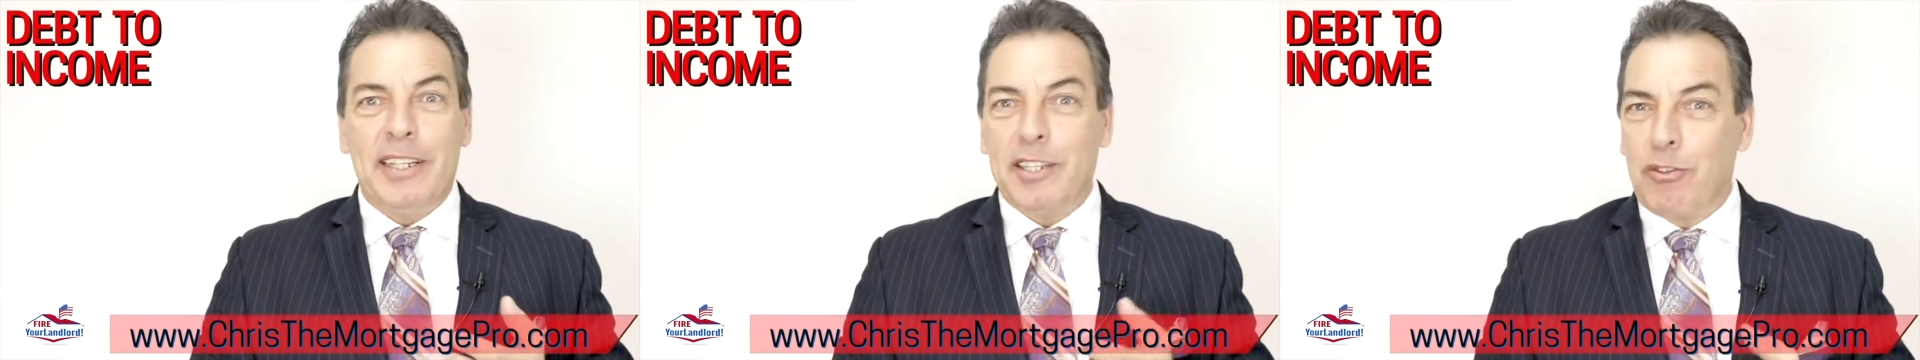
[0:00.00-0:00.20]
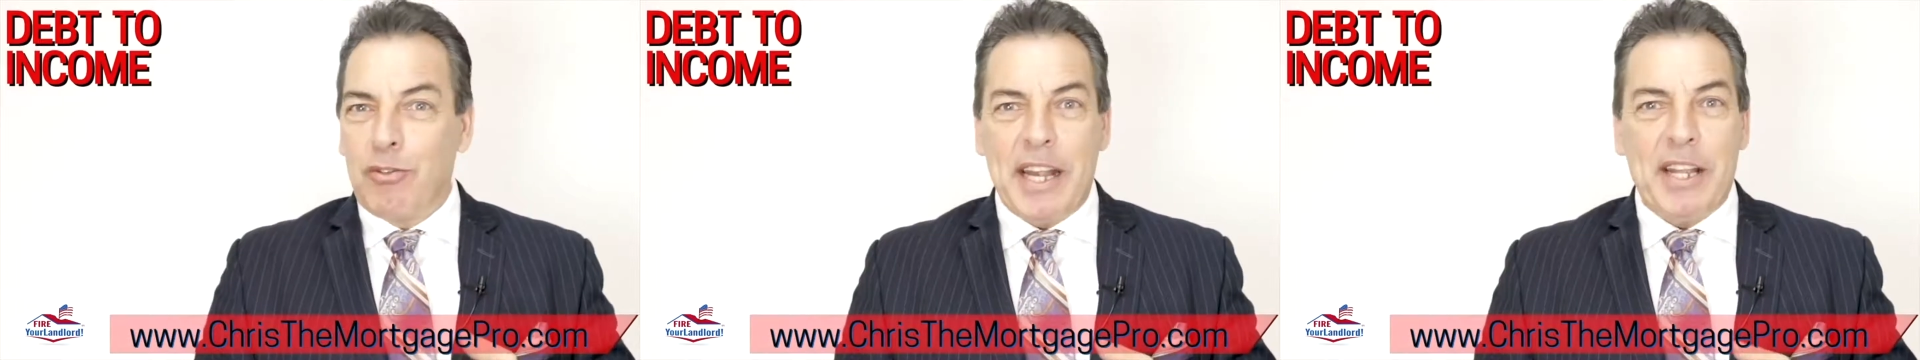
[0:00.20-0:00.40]

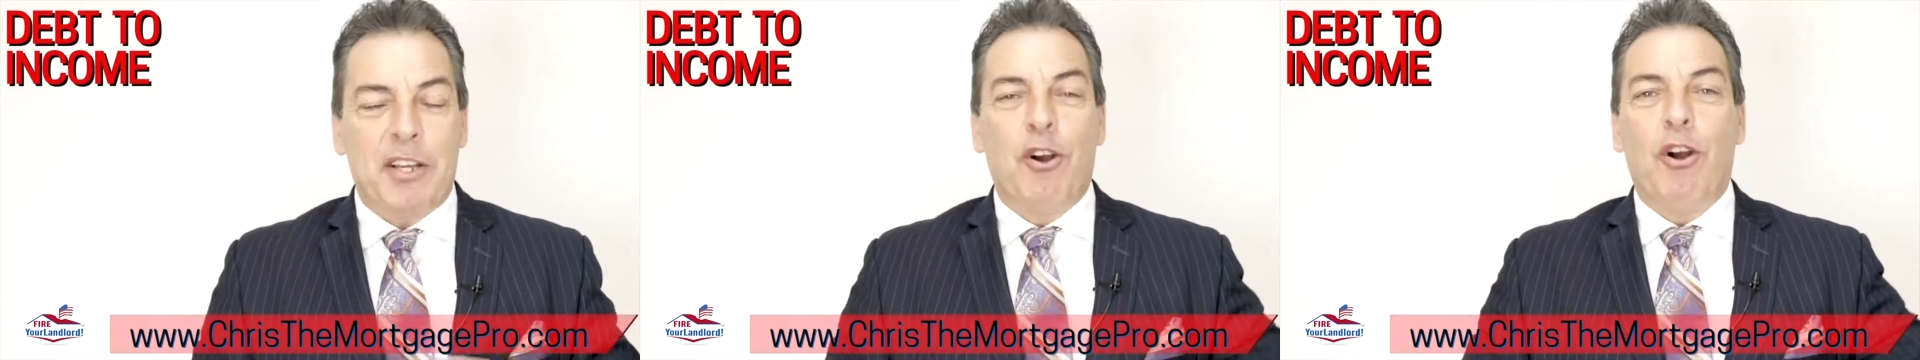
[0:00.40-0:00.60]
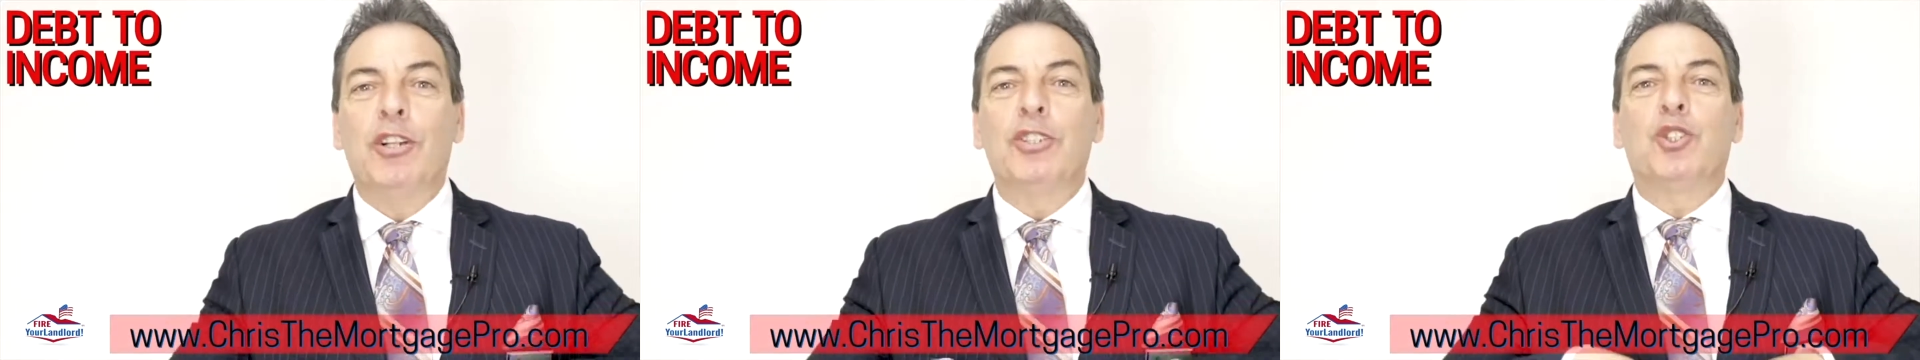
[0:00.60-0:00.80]
credit
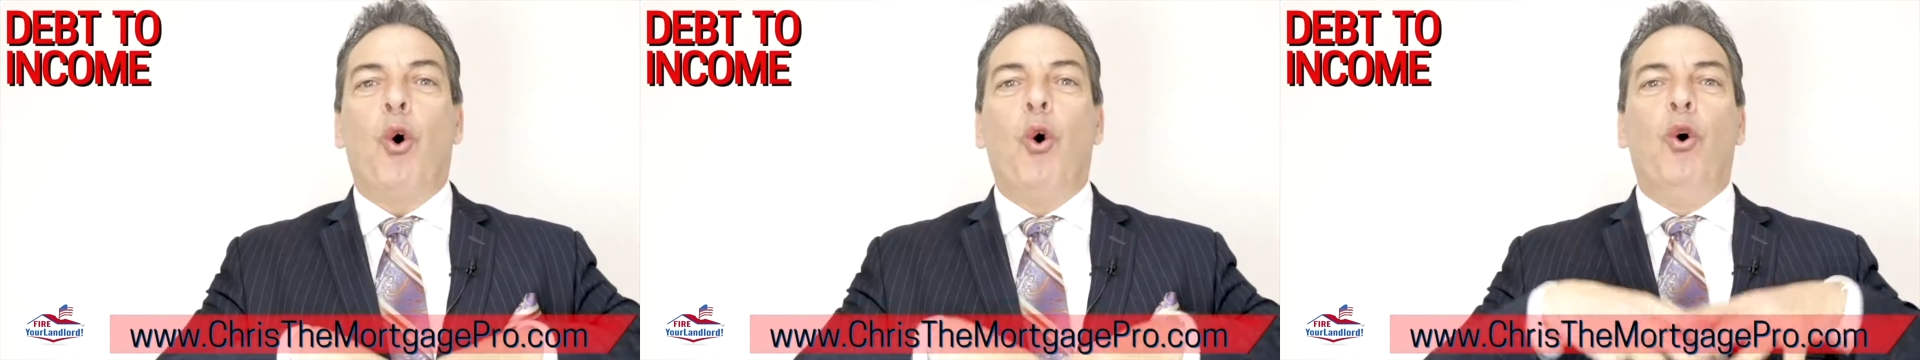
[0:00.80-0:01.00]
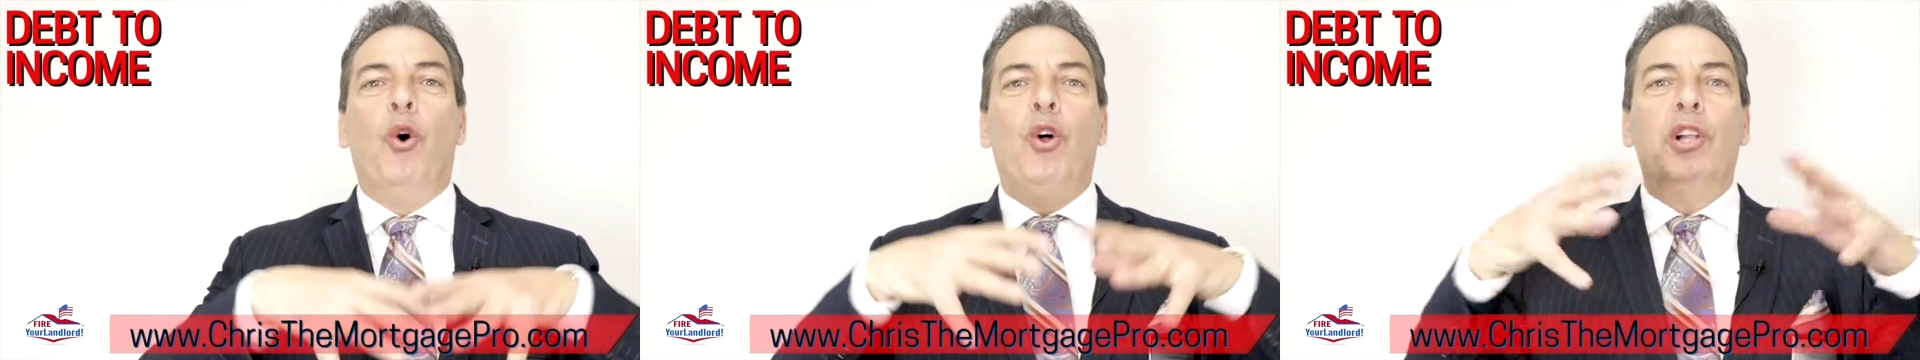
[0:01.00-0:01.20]
cards,
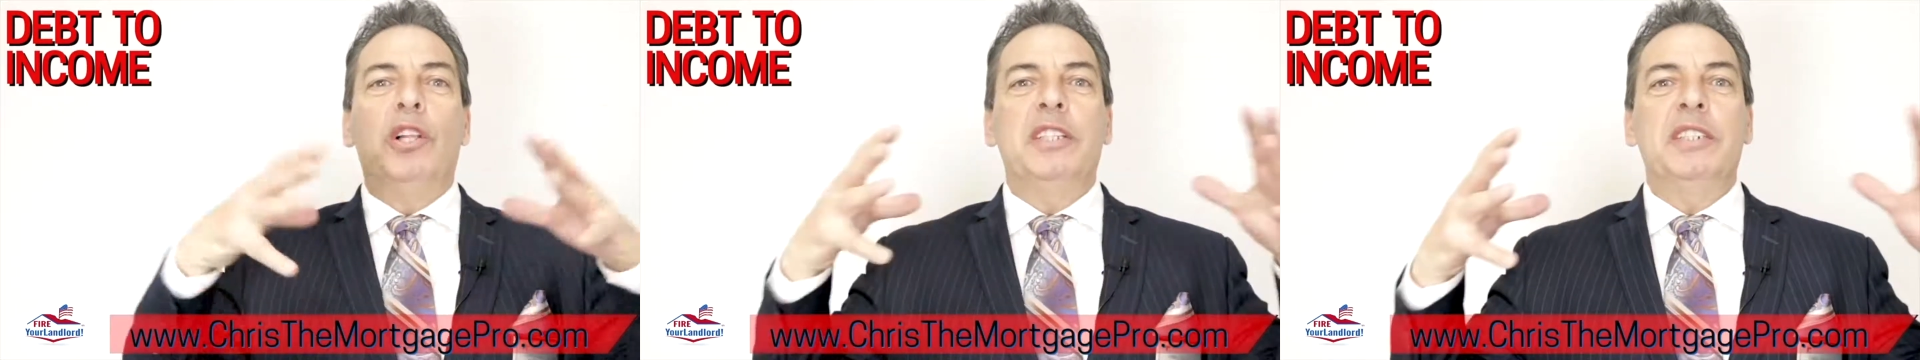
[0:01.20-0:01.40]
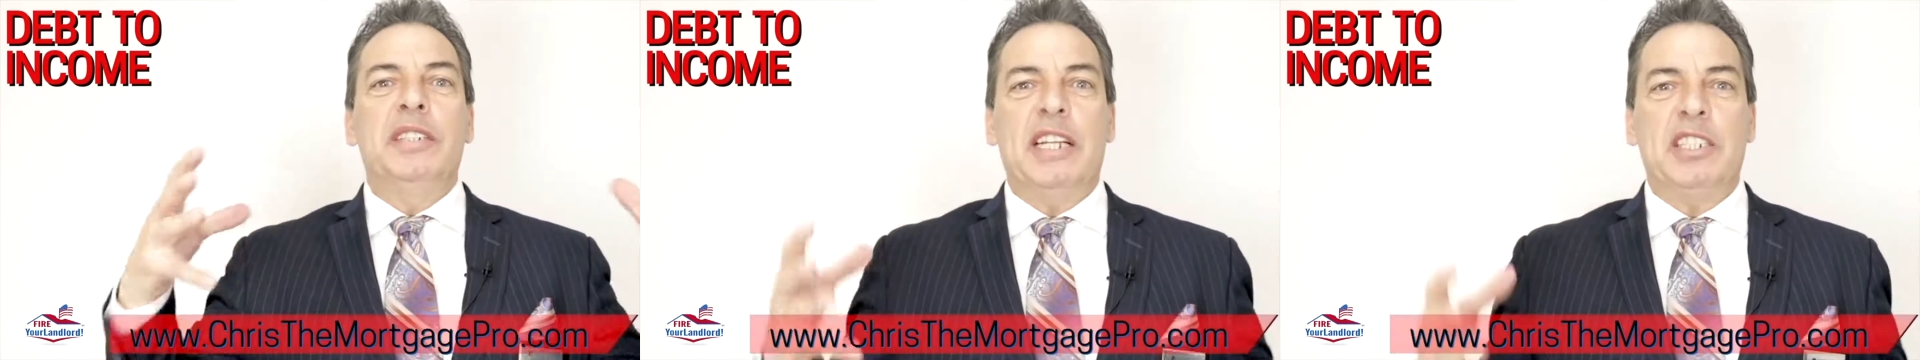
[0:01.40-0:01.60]
all
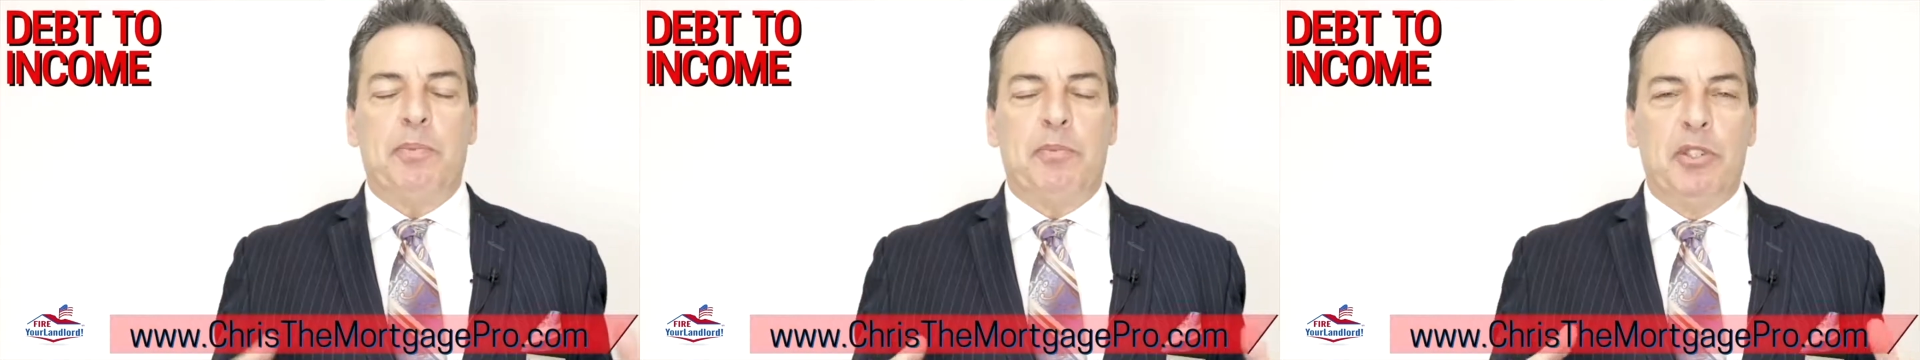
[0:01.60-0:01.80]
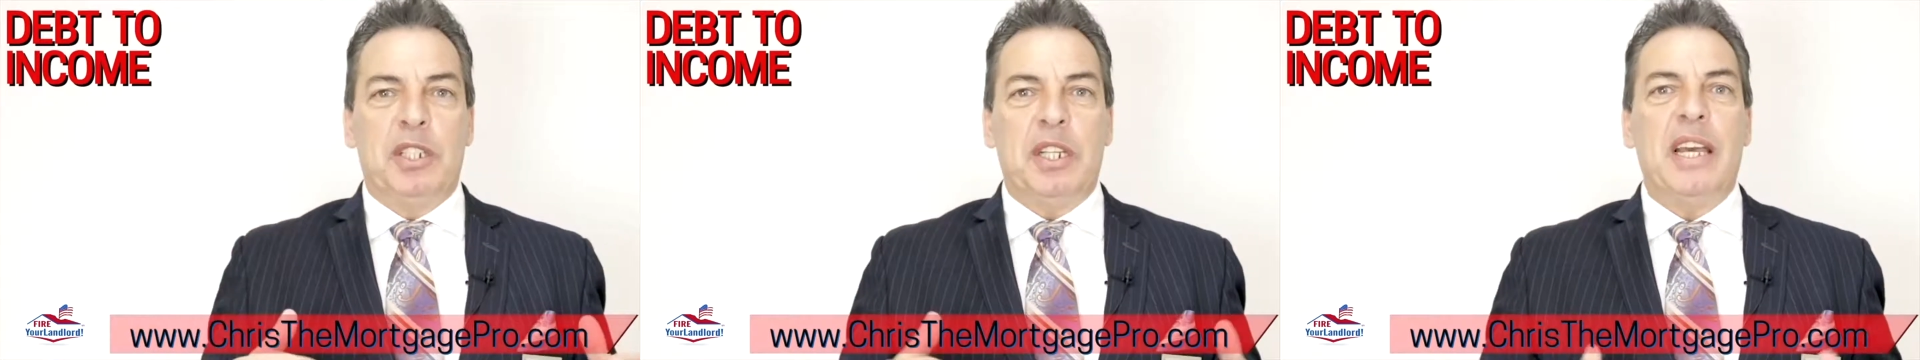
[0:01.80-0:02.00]
the debts
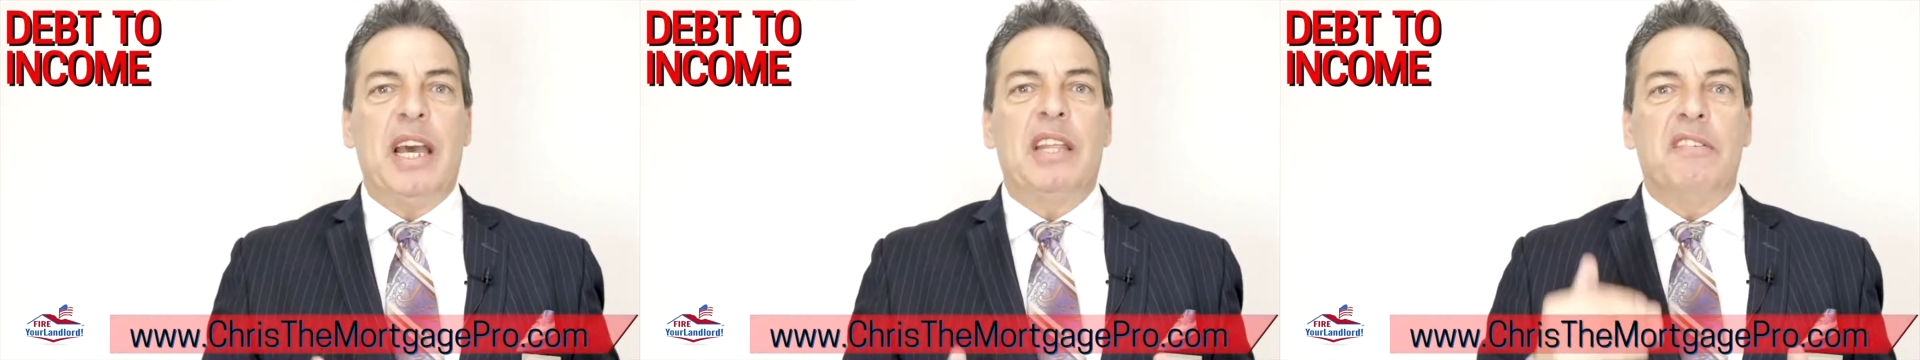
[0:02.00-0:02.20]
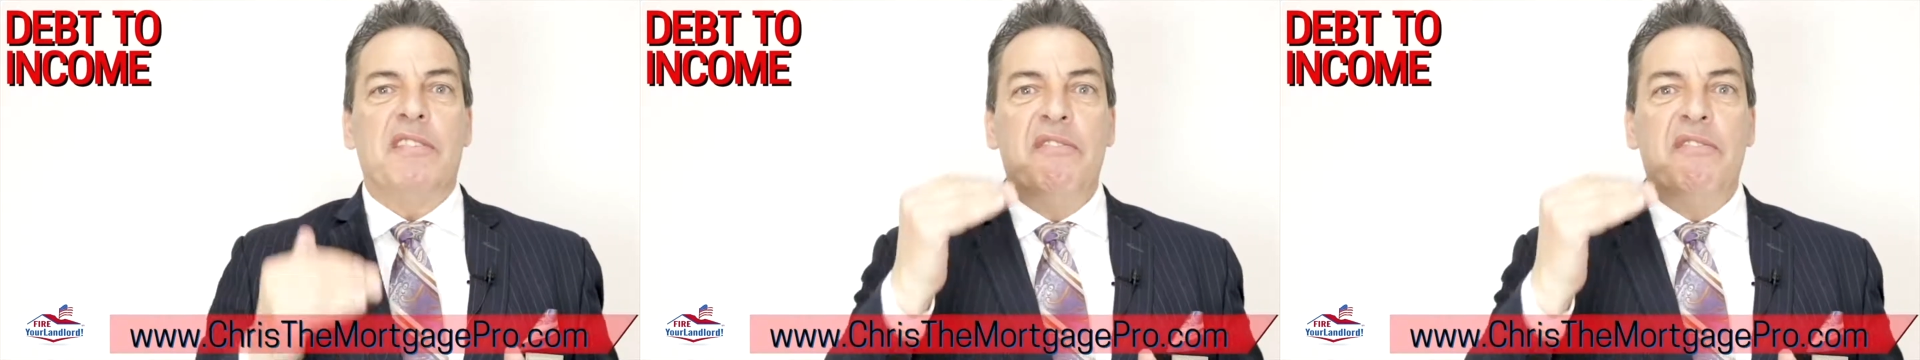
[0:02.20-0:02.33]
put together,